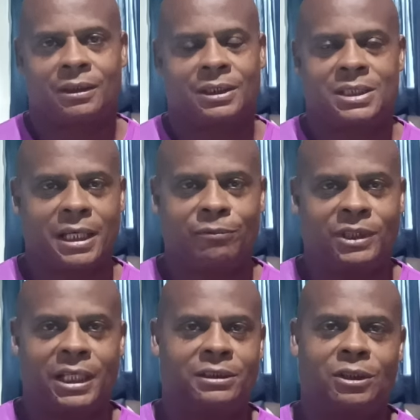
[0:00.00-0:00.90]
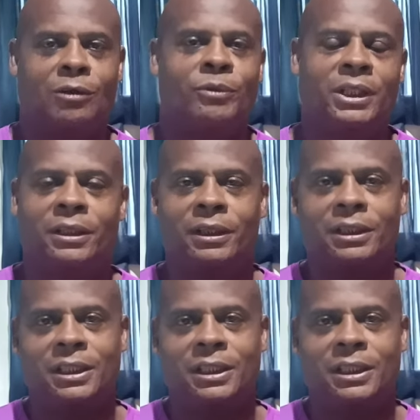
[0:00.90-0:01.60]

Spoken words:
the same thing's going to be here